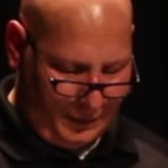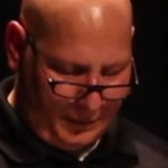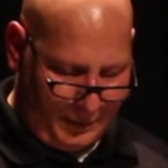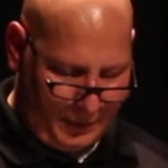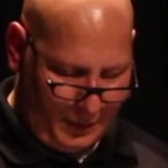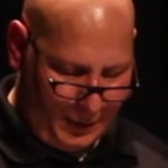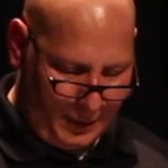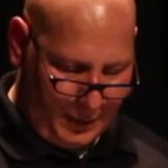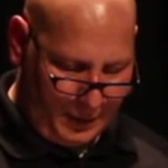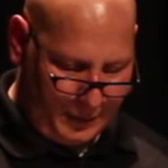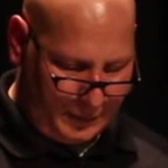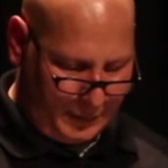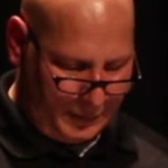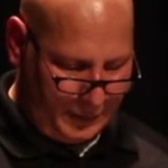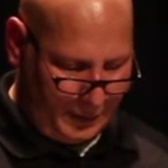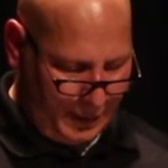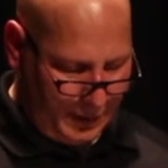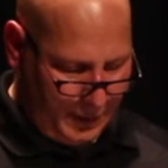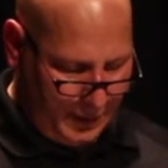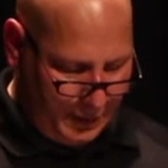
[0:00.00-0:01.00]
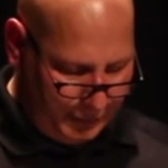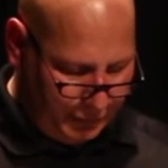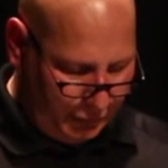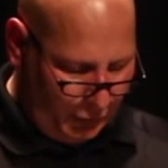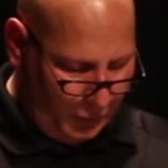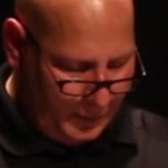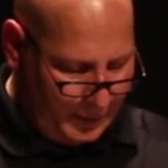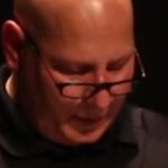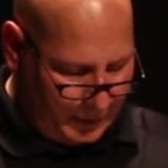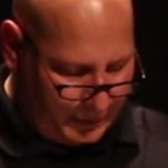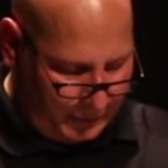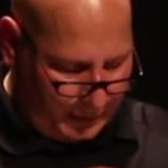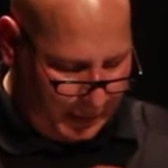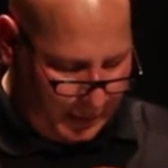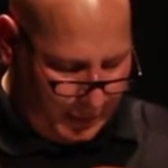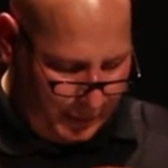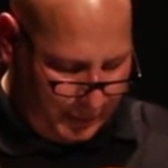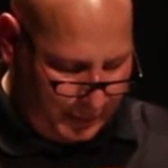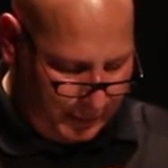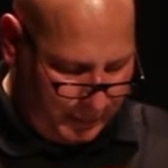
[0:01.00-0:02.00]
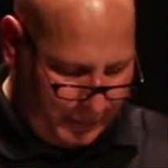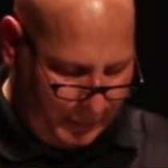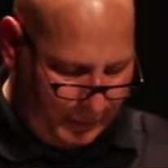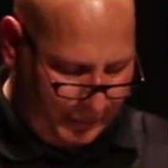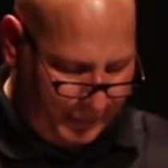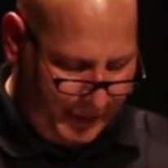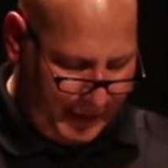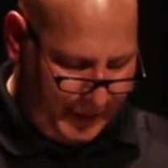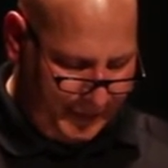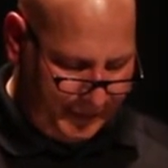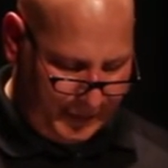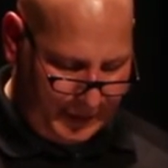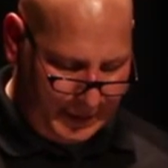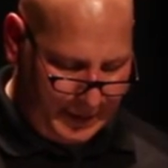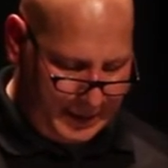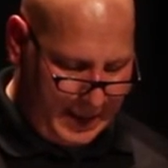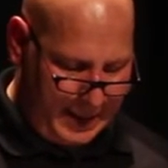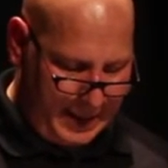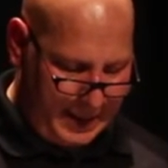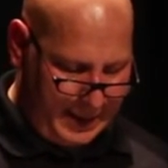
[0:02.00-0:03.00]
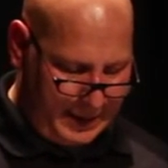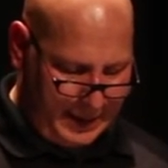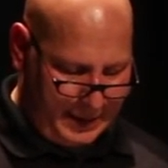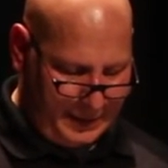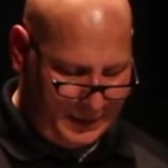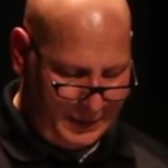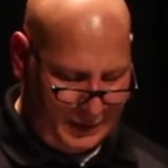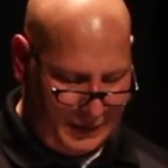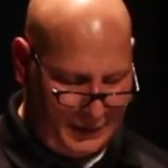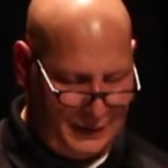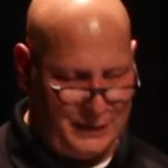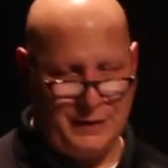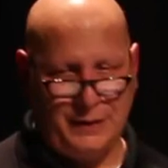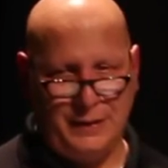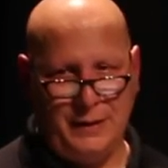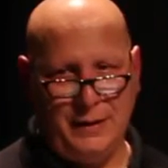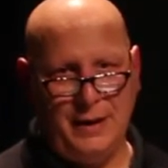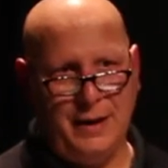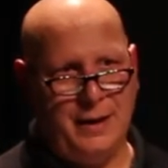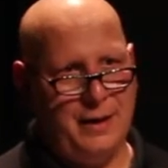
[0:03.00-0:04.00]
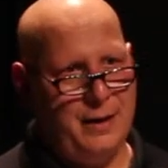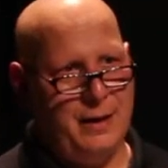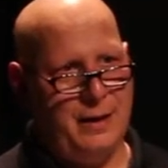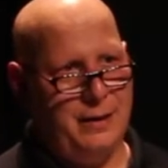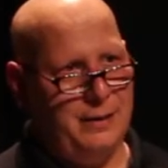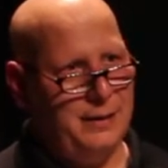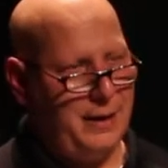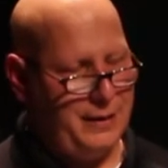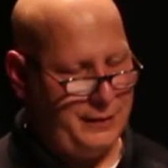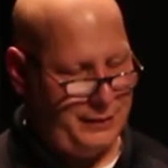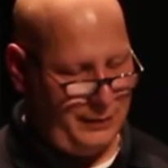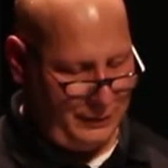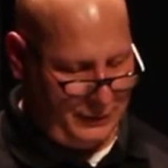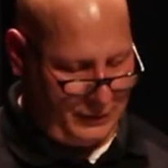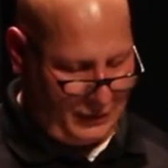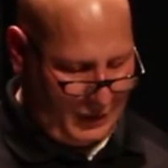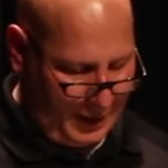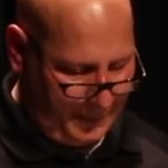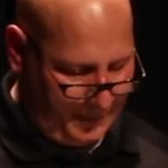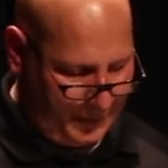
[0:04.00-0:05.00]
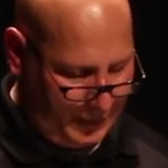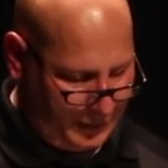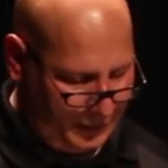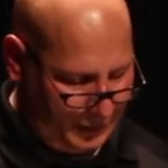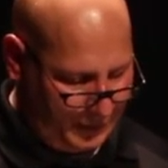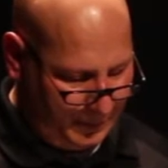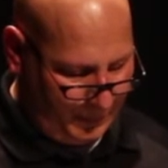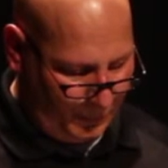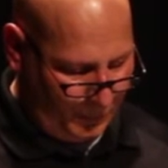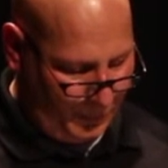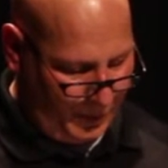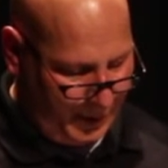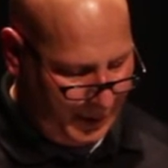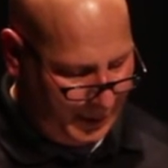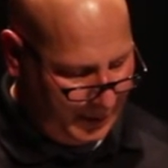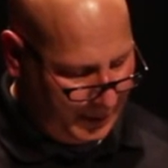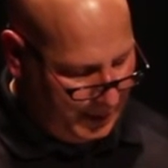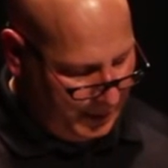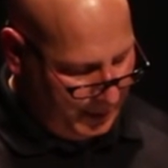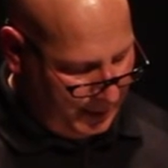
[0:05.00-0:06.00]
their hearts so much that on the 2009 NCCAA National Championship ring,